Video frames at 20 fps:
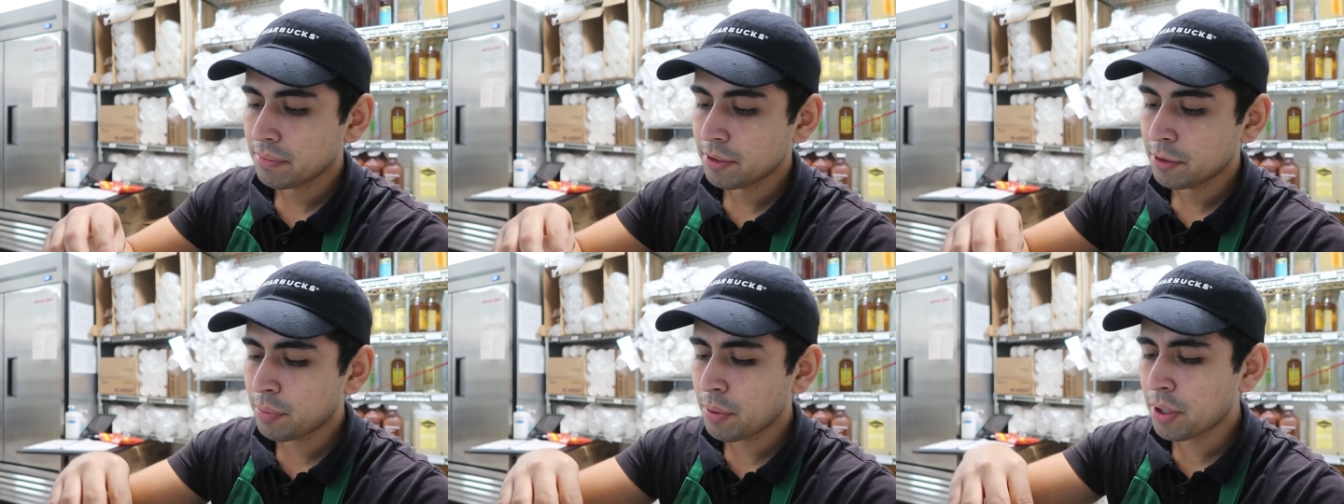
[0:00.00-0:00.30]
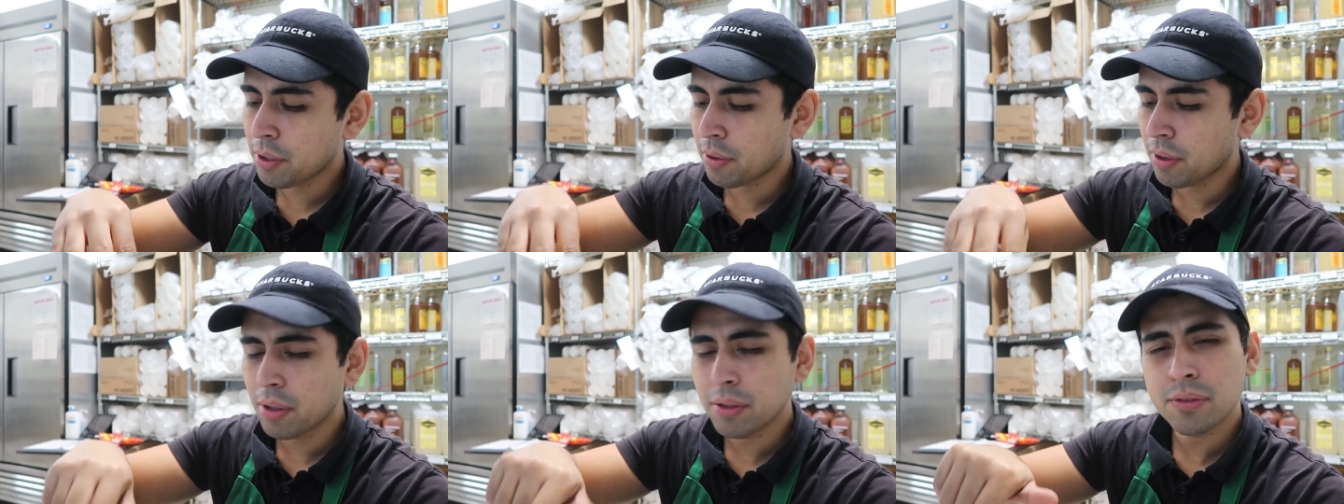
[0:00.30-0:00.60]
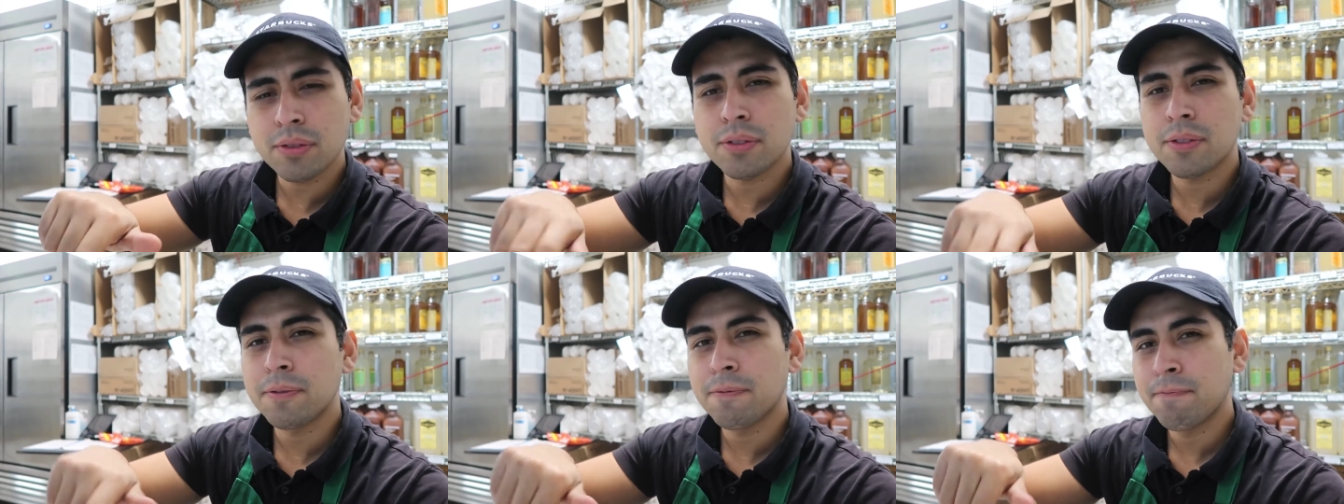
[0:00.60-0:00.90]
It's pretty
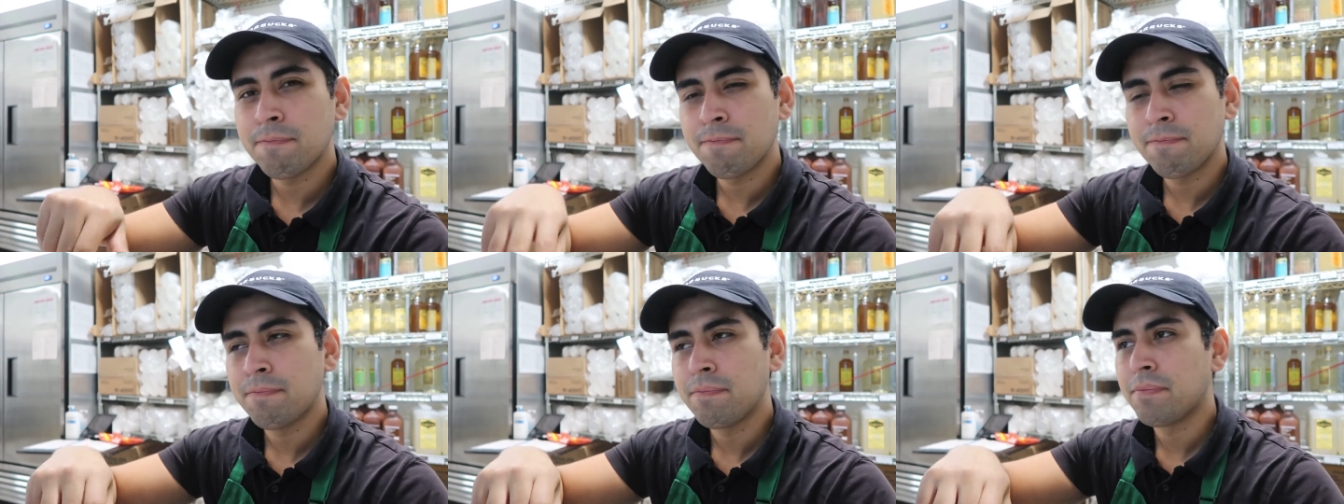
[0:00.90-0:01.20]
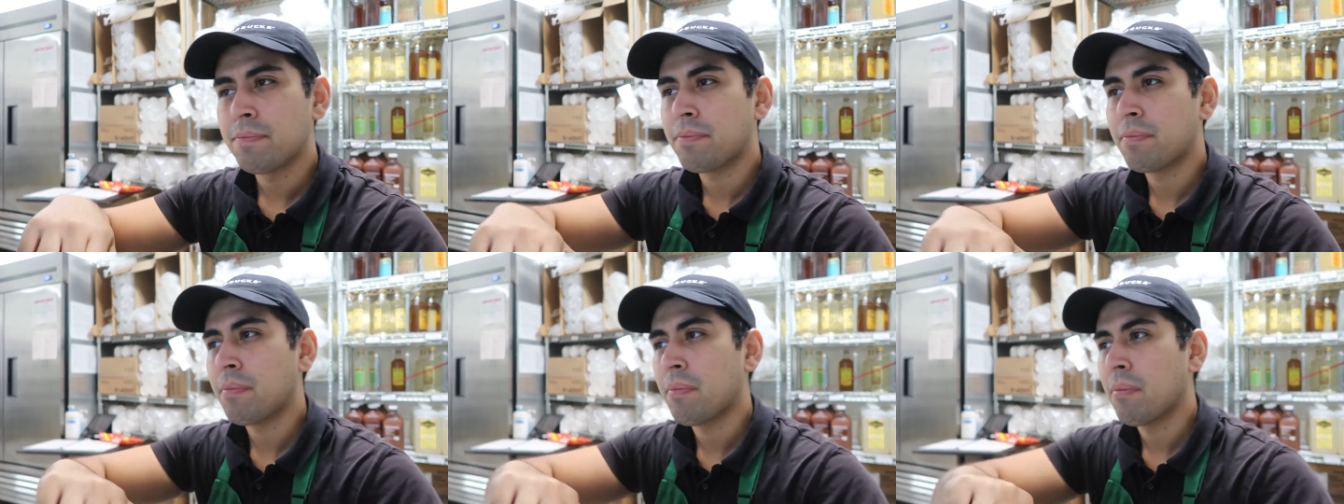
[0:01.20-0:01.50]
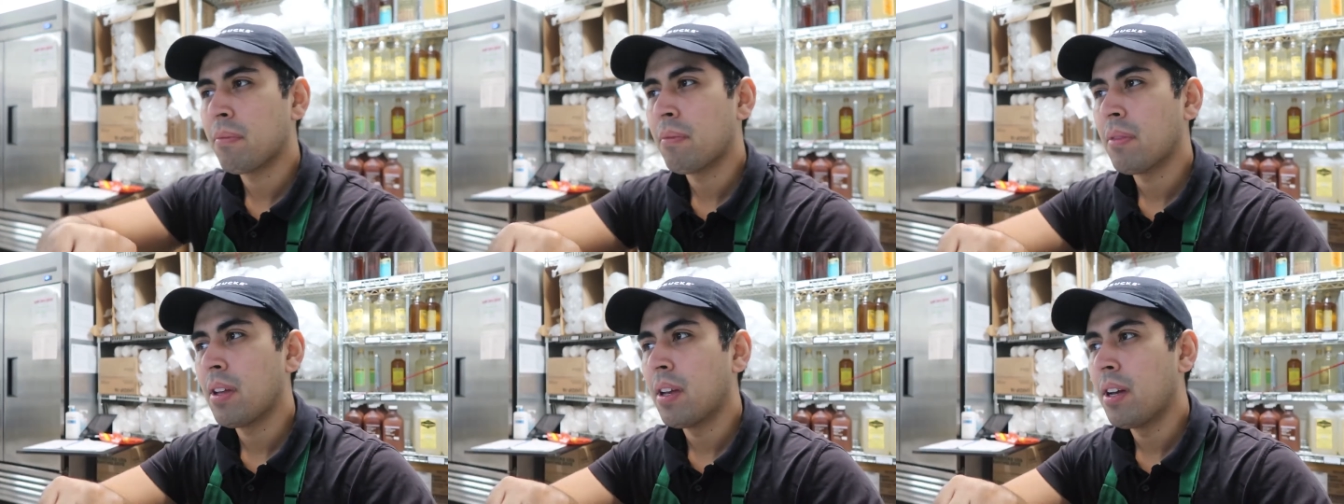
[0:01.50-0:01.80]
gross.
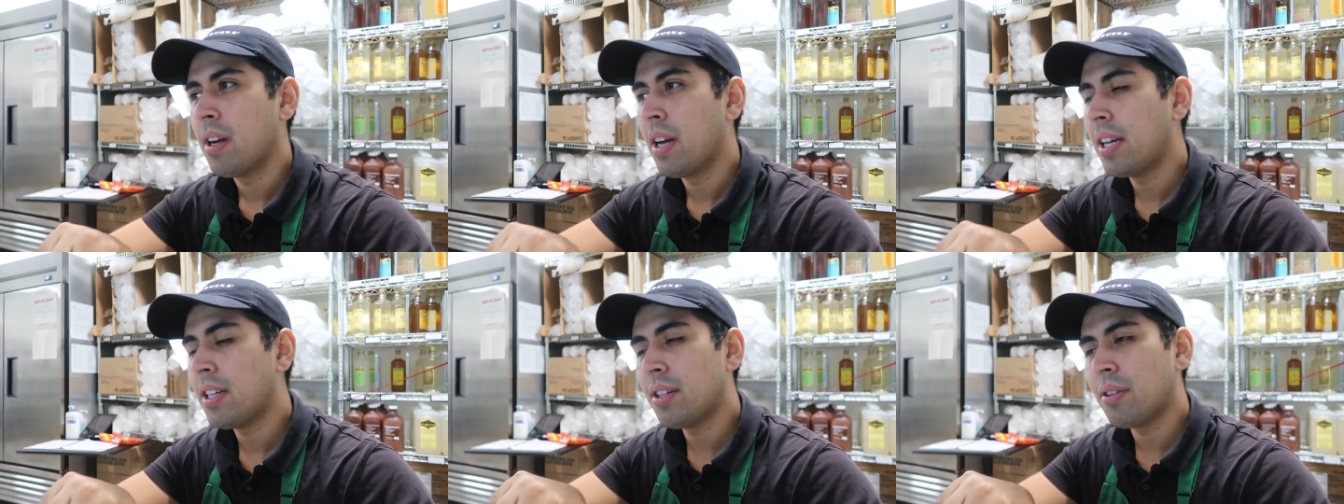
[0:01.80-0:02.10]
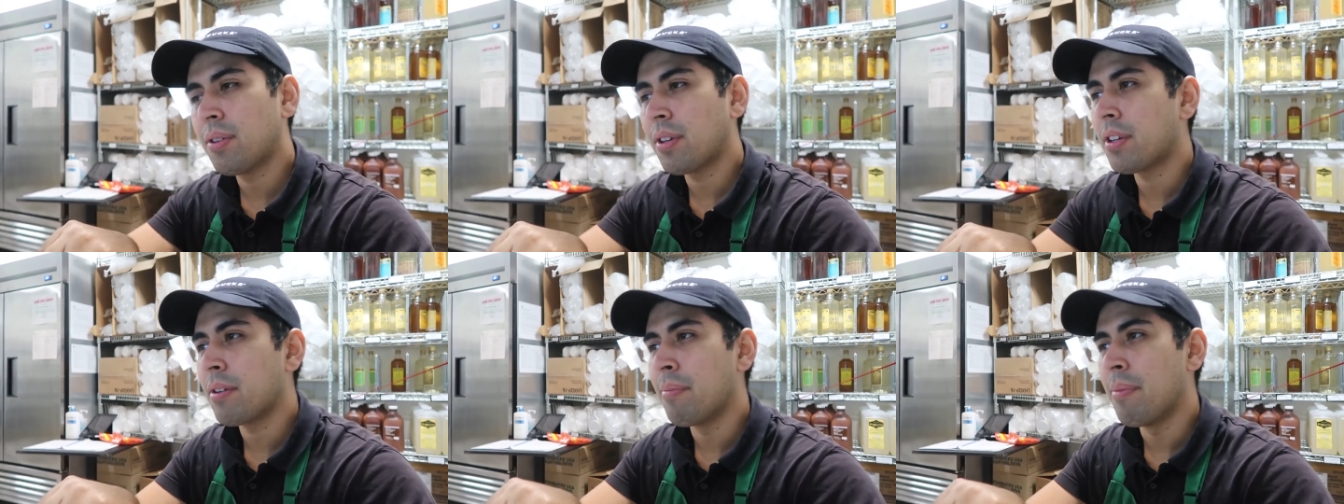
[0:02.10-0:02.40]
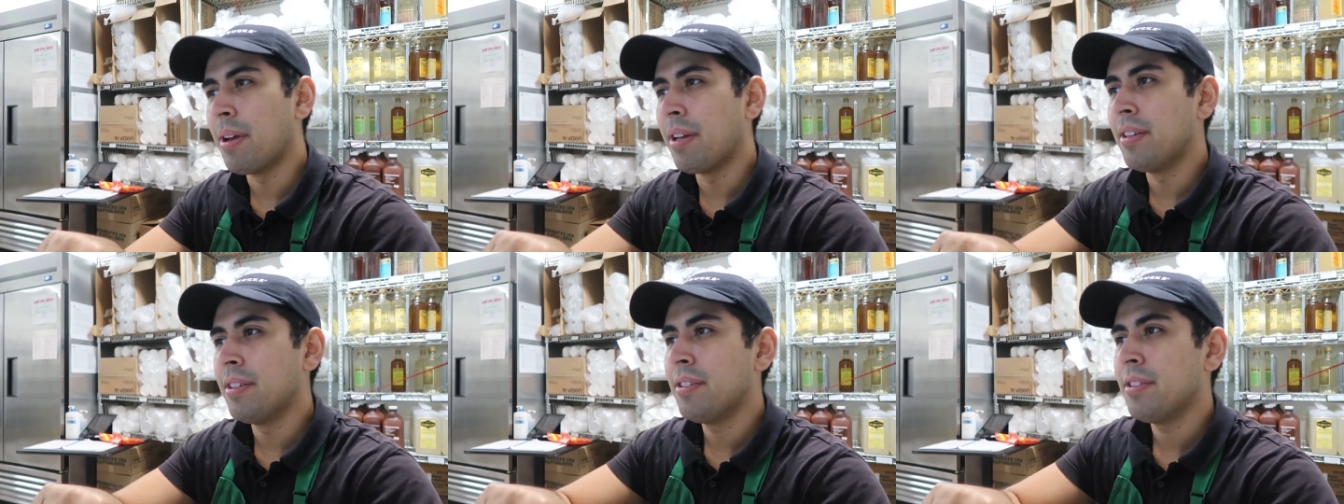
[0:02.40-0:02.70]
I don't
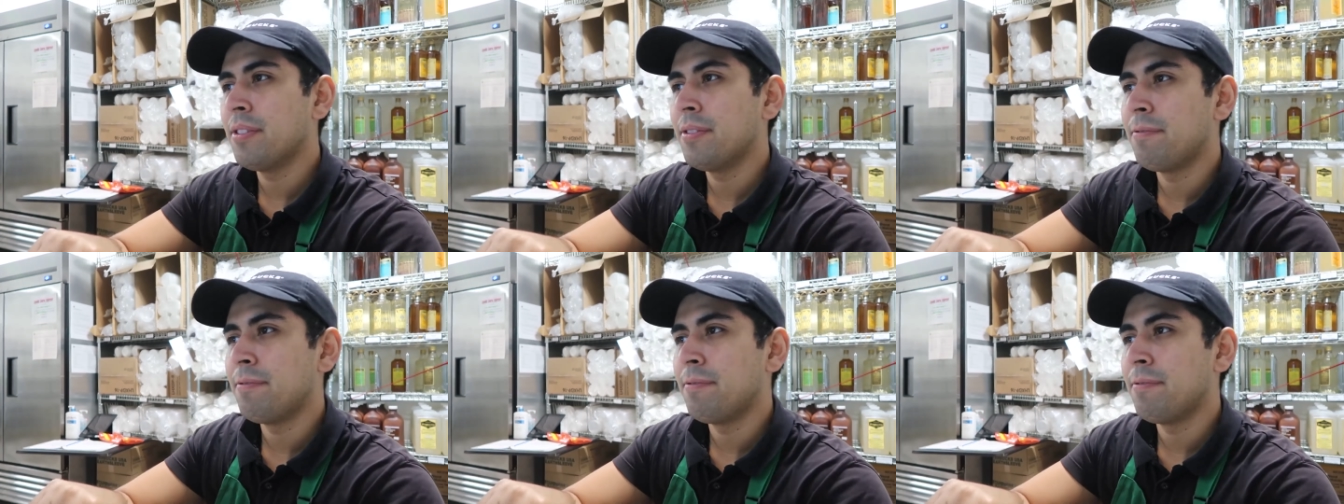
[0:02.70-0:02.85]
recommend.